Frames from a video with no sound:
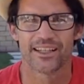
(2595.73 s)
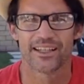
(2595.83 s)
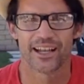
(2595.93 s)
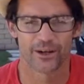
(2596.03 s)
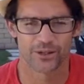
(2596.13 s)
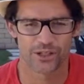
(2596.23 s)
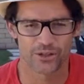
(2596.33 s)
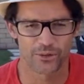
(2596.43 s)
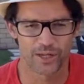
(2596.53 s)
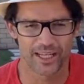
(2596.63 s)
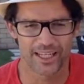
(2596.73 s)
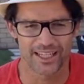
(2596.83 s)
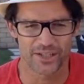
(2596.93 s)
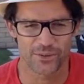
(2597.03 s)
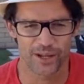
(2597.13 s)
Harrison Green,
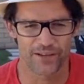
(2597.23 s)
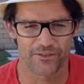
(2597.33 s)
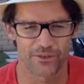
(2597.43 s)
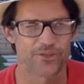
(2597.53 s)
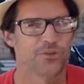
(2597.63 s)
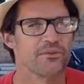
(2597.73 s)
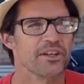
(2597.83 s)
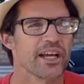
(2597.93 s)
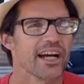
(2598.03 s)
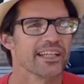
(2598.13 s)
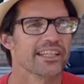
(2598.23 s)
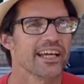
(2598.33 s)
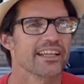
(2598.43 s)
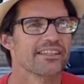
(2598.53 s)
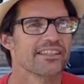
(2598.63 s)
he's ready for the trivia
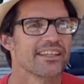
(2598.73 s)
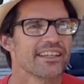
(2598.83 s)
contest.